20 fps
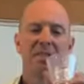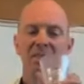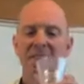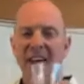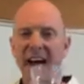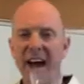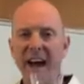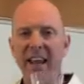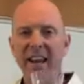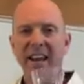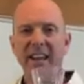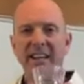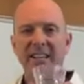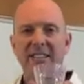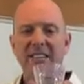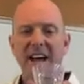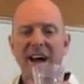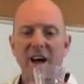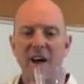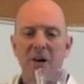That is
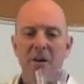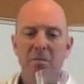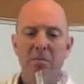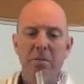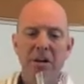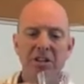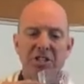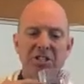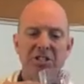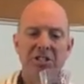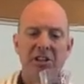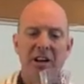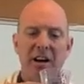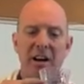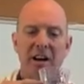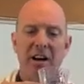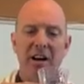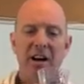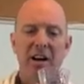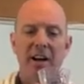how much
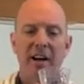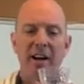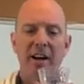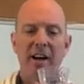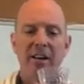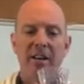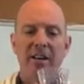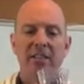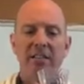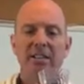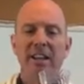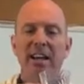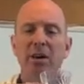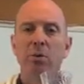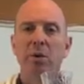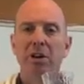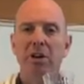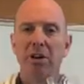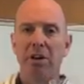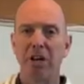
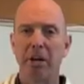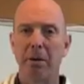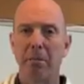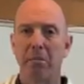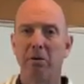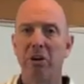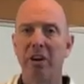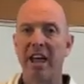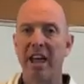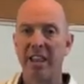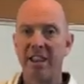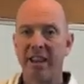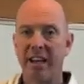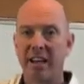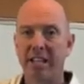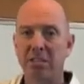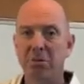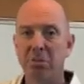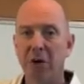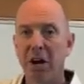liquid you're going to put in.
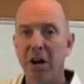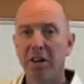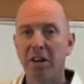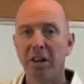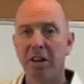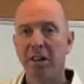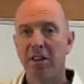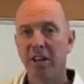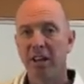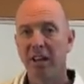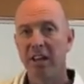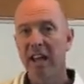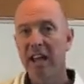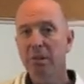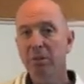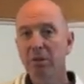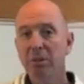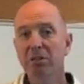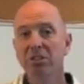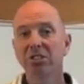The
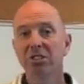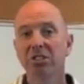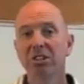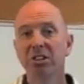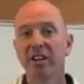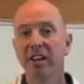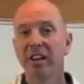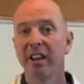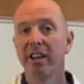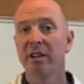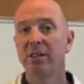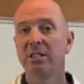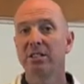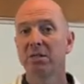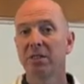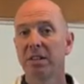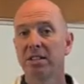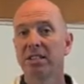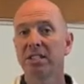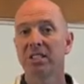chemicals you're going to use for
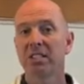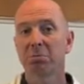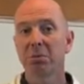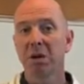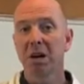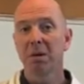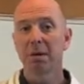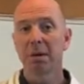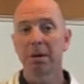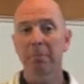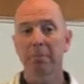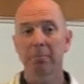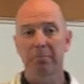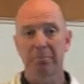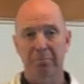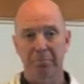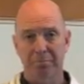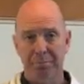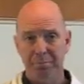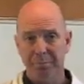this experiment
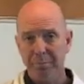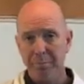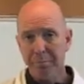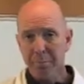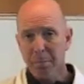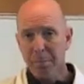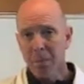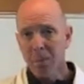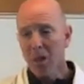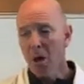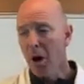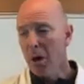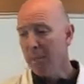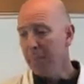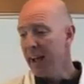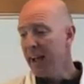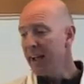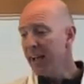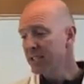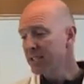are
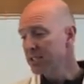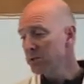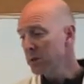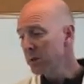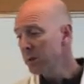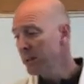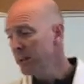baking soda